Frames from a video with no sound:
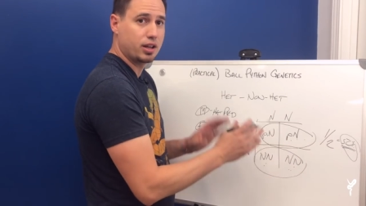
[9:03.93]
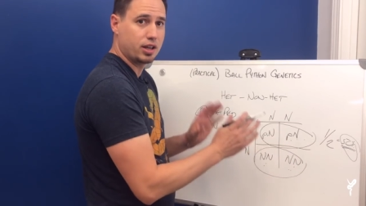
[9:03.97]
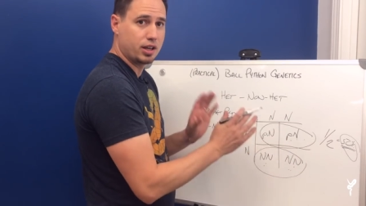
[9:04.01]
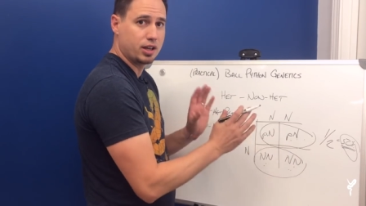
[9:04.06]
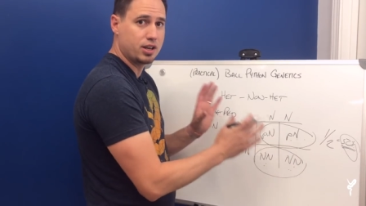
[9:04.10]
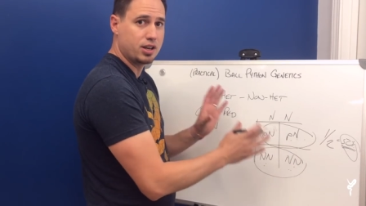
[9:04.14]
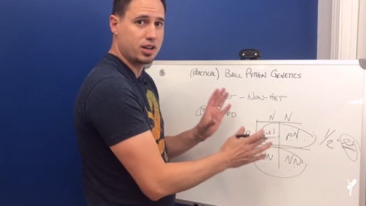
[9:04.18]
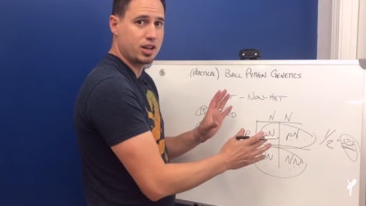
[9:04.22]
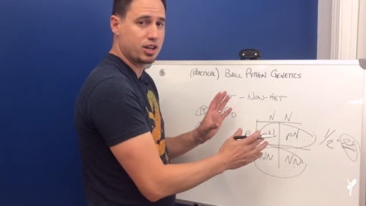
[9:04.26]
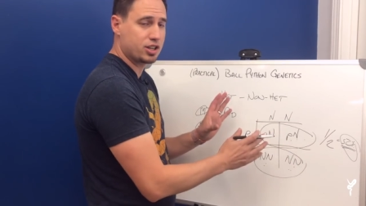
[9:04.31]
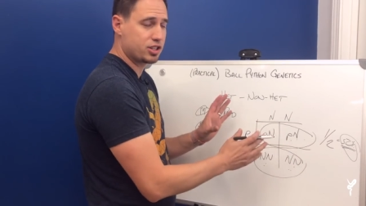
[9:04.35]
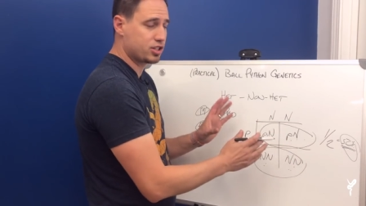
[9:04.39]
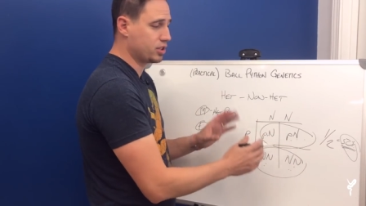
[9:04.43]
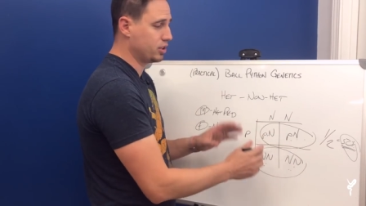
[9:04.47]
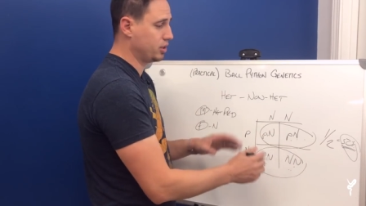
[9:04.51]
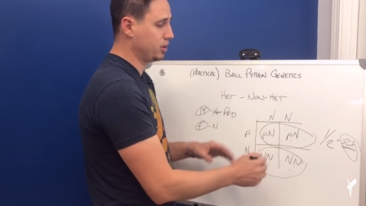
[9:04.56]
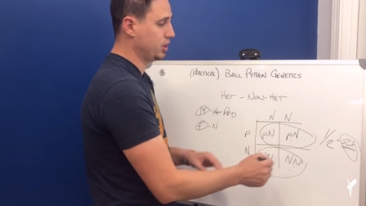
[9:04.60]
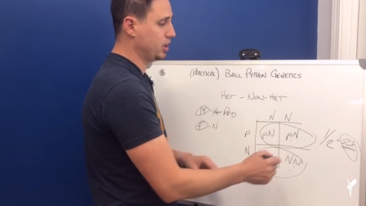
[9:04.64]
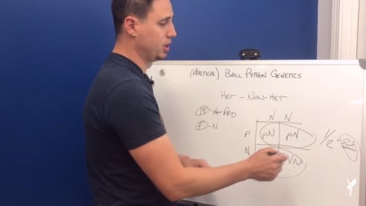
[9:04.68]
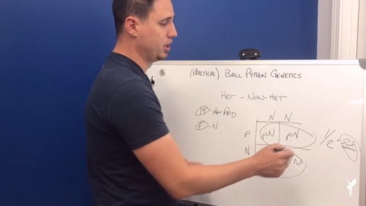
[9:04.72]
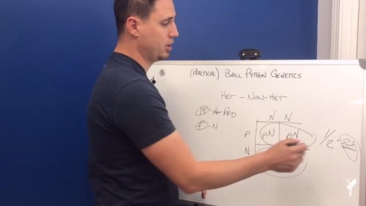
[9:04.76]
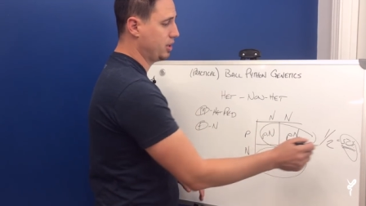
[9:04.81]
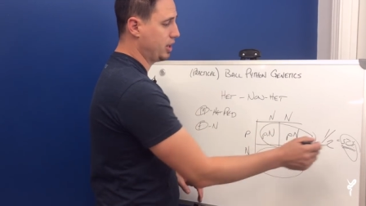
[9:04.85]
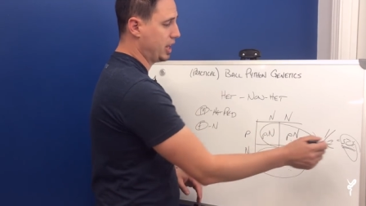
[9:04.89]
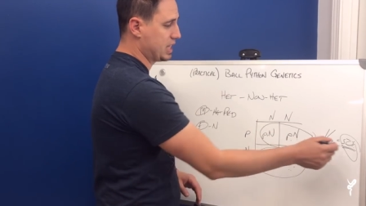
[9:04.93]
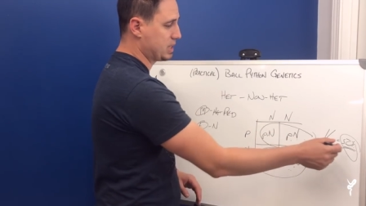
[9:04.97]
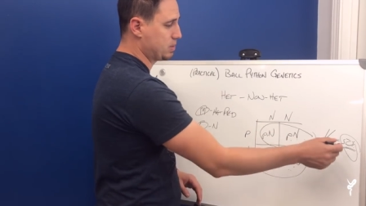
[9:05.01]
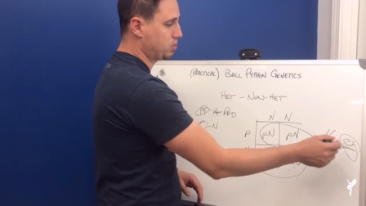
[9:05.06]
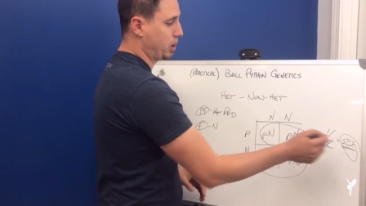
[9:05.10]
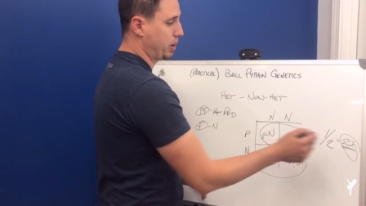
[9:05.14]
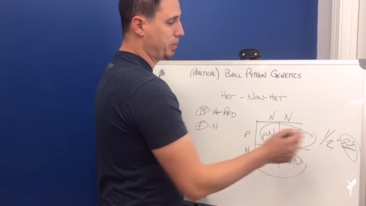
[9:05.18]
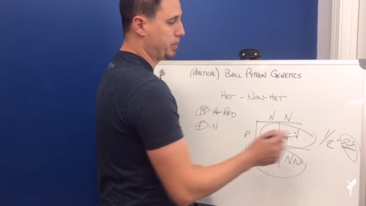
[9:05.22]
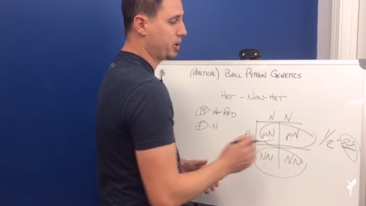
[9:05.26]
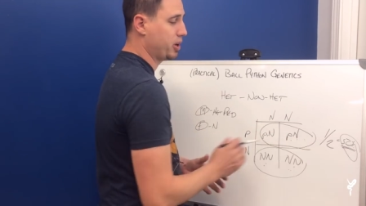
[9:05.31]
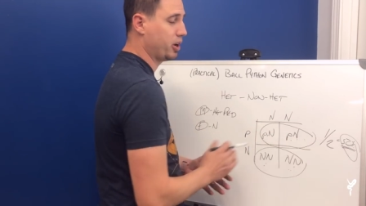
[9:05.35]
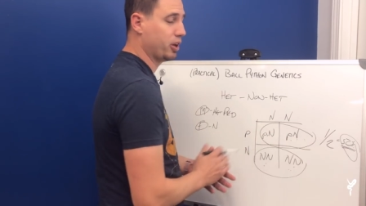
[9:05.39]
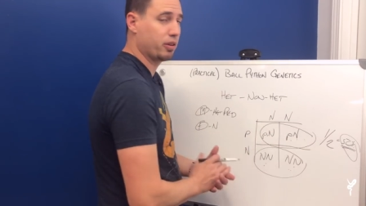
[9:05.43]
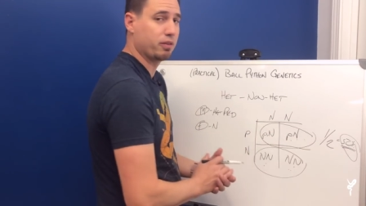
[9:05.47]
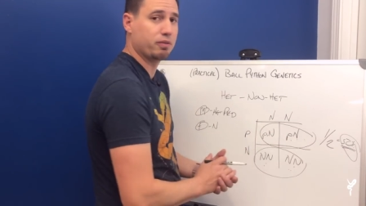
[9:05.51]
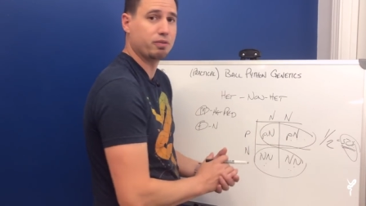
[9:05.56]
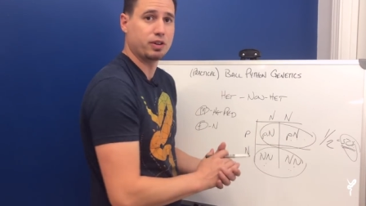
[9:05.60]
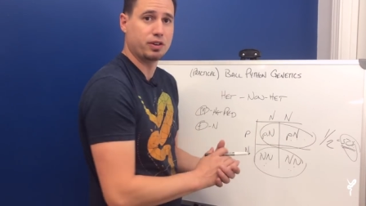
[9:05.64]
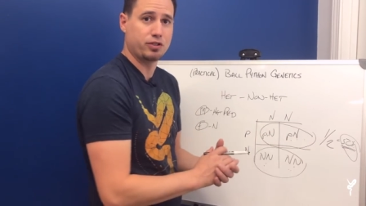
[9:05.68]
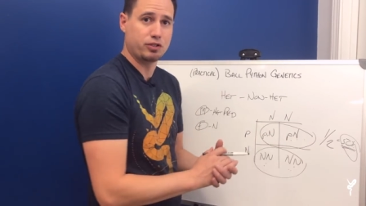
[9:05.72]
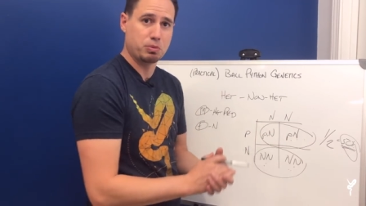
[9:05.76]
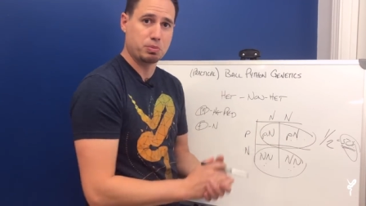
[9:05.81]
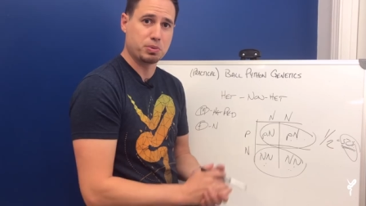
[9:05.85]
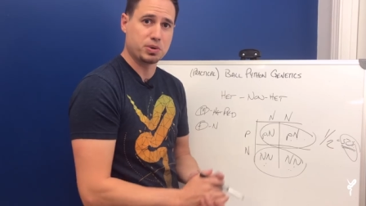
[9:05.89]
initially, that's why we call them
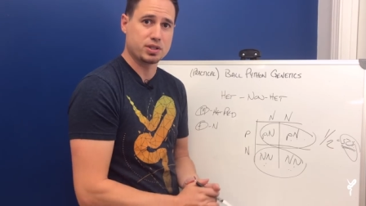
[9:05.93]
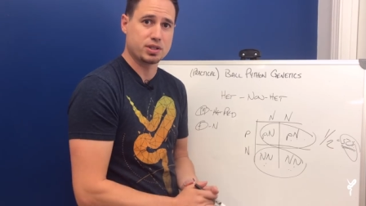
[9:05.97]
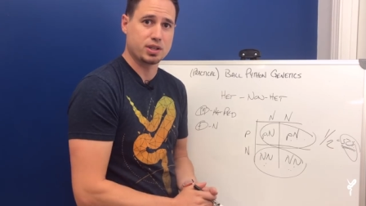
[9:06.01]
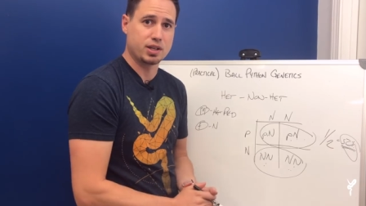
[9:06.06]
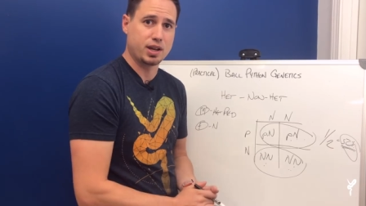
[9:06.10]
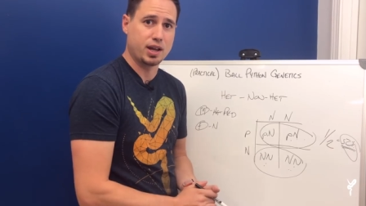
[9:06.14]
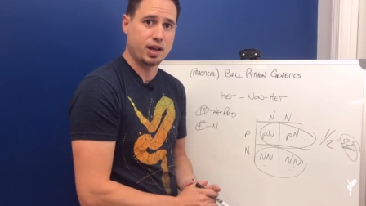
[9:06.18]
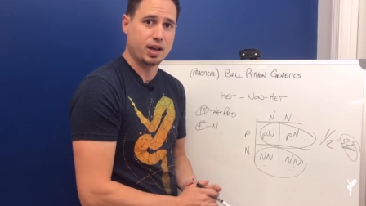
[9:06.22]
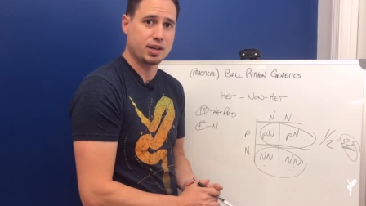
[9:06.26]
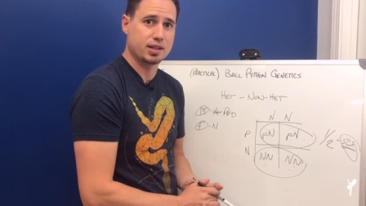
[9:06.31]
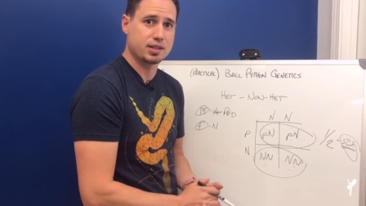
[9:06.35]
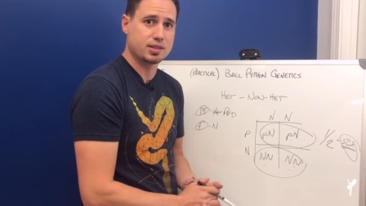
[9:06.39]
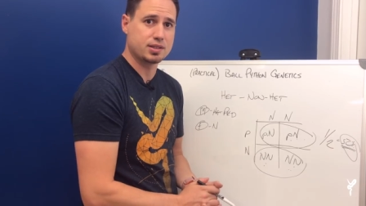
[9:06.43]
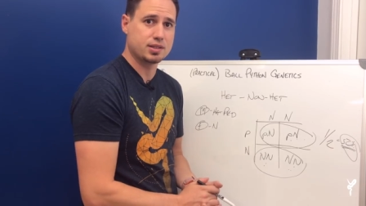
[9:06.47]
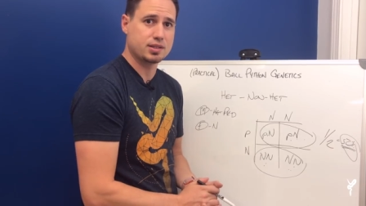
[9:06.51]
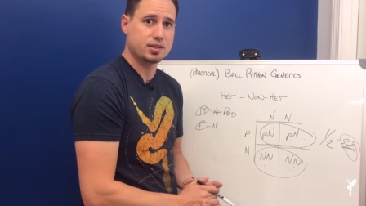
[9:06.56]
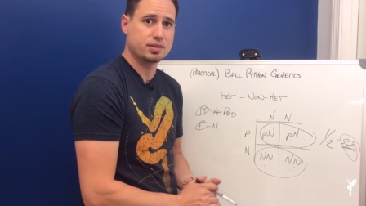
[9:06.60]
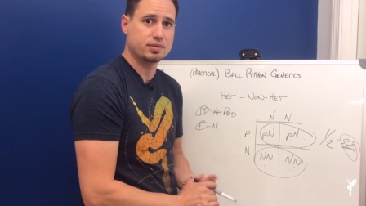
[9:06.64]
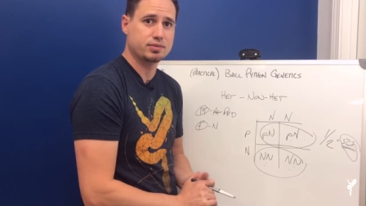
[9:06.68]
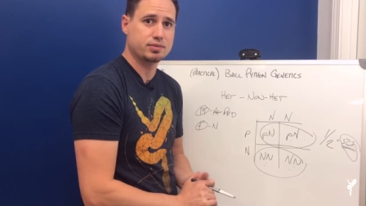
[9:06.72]
fifty percent hets.